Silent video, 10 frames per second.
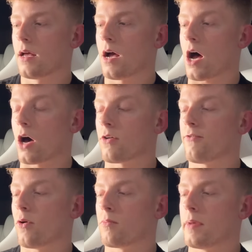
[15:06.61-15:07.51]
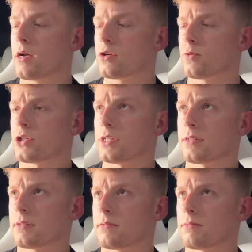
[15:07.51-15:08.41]
Auto fold mirrors, which
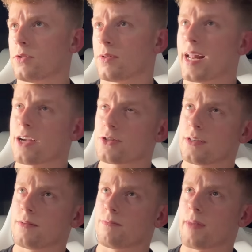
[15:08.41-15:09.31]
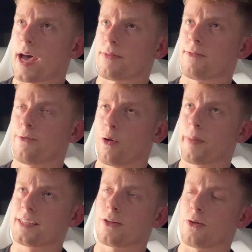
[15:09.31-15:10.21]
is, you can actually have them fold
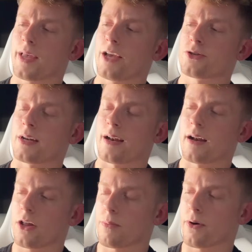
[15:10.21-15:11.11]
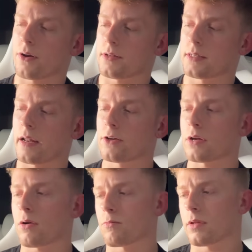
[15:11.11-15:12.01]
based on location in another part of the setting,
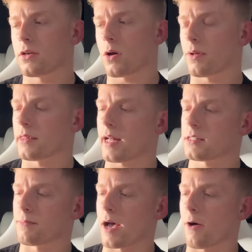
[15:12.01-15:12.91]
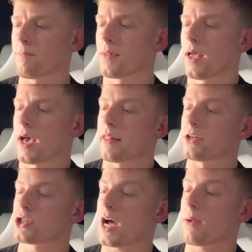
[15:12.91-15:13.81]
so I don't really know what that's about. And
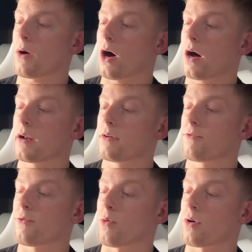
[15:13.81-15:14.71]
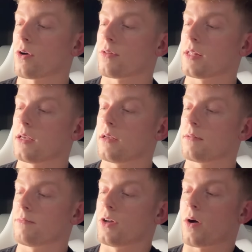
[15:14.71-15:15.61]
then chime on for
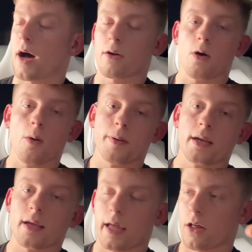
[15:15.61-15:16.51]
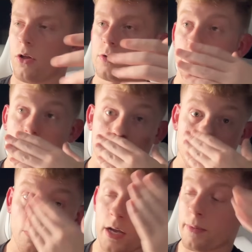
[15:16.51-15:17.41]
the, you know, auto opening and closing, which I
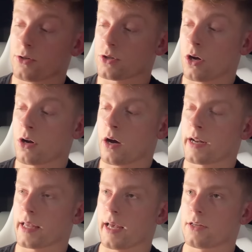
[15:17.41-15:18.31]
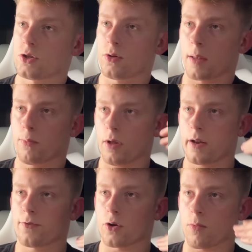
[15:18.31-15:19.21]
do recommend you turn on in case you like pull
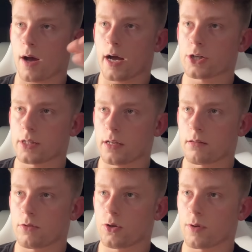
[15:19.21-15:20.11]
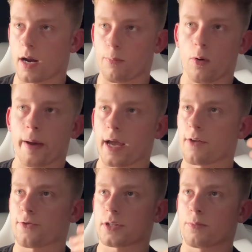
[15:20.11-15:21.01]
out of your garage and then you got to pull back
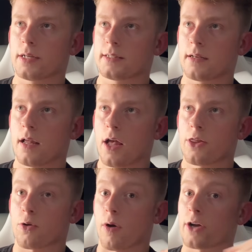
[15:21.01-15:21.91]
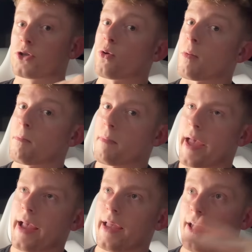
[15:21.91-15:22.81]
in for some reason. The garage door
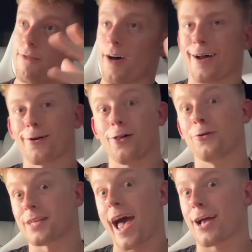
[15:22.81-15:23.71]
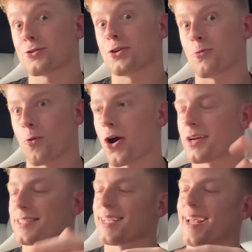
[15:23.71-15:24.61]
may, if auto close actually
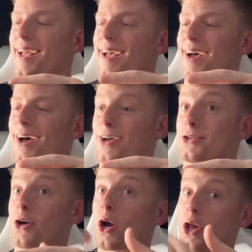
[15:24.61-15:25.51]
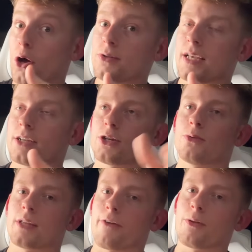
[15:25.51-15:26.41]
works, start closing, so
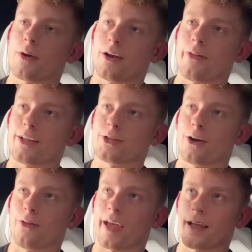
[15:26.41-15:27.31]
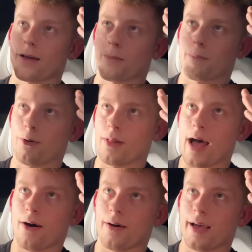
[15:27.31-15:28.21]
you definitely want to know that so you don't like pull
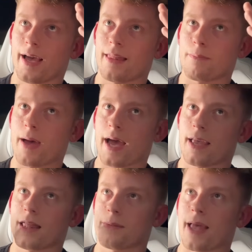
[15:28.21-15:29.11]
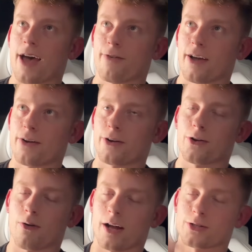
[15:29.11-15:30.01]
out and then back in and then be halfway under and
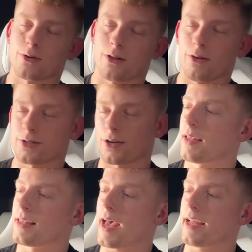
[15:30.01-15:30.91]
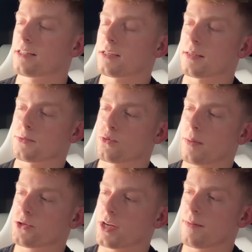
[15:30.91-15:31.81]
your garage door close on you. Yeah, it's a
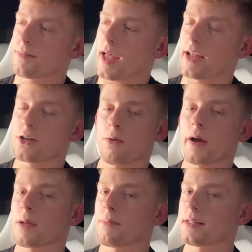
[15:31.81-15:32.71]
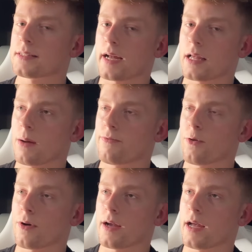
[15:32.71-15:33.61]
subscription. I don't recommend signing up
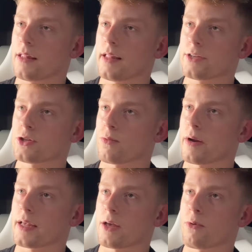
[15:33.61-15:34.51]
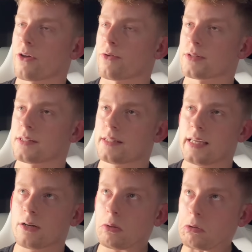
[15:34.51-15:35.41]
for it unless they're running like one of their
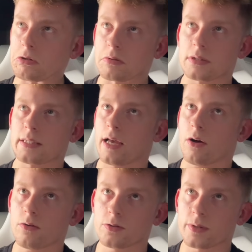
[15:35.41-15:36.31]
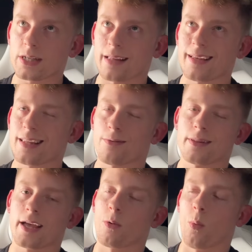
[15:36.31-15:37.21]
deals or sales, which I think they
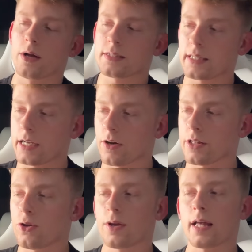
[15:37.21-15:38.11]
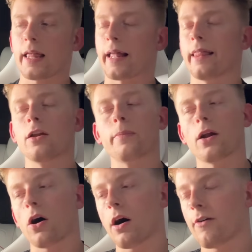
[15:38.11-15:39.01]
run like once a year, then you get like a little bit
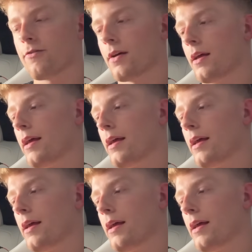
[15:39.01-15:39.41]
off.